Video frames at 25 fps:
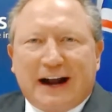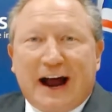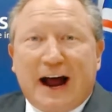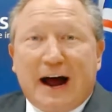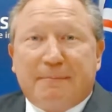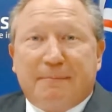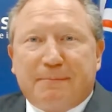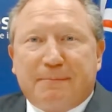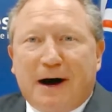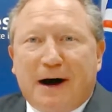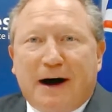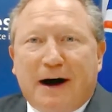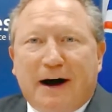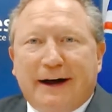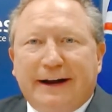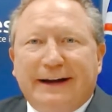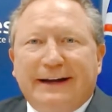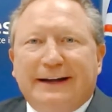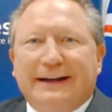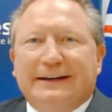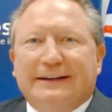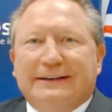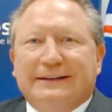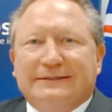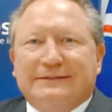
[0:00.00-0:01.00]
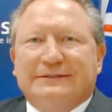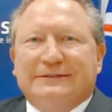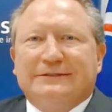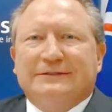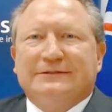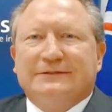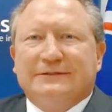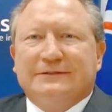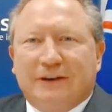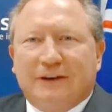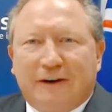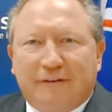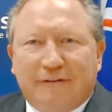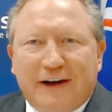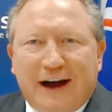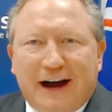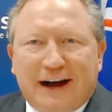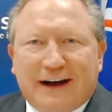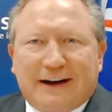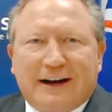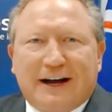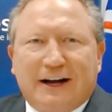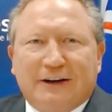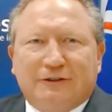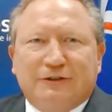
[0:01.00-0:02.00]
our pioneers of
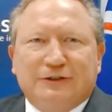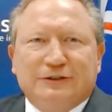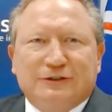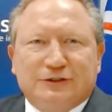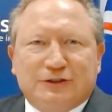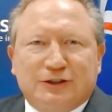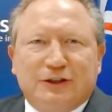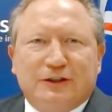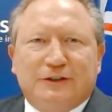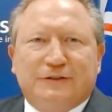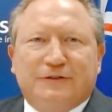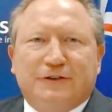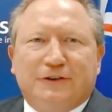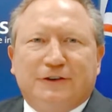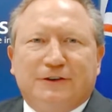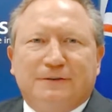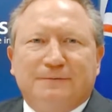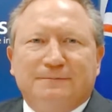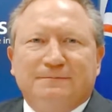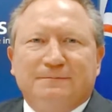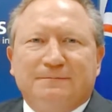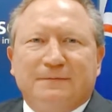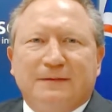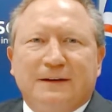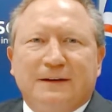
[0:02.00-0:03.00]
our country searched for.